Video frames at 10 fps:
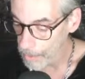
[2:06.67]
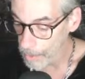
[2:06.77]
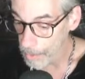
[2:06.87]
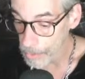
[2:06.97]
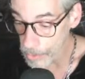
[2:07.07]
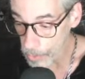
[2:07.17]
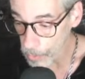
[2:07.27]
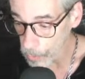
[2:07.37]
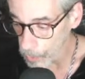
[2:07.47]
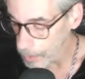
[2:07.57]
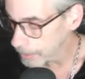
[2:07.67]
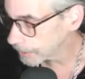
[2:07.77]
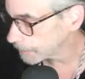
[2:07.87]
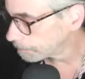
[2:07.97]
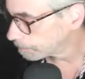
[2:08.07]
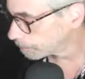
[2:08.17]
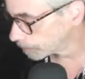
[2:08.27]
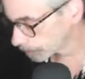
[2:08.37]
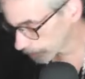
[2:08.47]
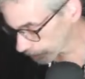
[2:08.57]
So,
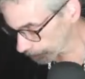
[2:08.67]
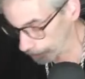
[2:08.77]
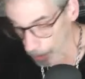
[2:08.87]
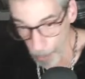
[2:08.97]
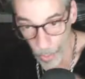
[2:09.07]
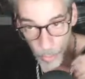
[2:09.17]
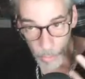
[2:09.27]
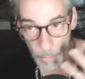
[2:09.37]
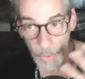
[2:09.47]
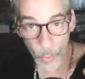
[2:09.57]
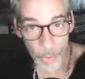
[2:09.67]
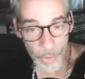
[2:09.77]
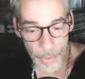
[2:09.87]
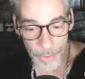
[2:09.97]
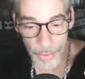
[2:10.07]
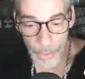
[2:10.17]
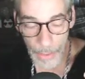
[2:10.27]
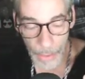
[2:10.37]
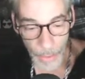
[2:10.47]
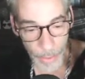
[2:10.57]
pardon my hoarseness.
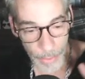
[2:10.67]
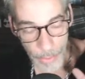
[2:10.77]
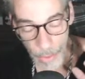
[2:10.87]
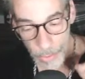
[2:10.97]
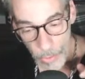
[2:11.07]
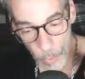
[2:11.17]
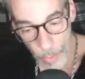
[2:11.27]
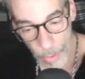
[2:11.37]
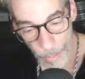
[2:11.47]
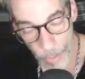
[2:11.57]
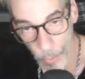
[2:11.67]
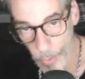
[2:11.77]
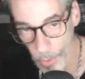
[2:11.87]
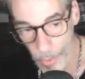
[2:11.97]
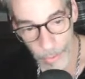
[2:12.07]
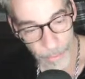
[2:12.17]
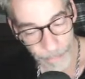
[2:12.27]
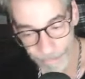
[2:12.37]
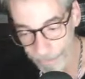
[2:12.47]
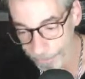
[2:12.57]
I said, you know what? I'm going on.
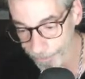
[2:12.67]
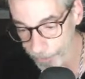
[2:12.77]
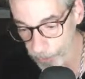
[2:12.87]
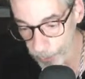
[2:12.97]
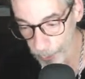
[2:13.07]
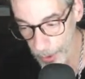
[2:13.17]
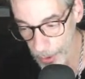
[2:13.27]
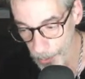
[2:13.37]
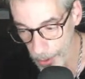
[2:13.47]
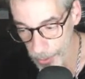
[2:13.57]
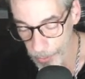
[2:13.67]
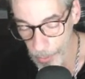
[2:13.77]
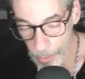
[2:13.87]
Forget about it.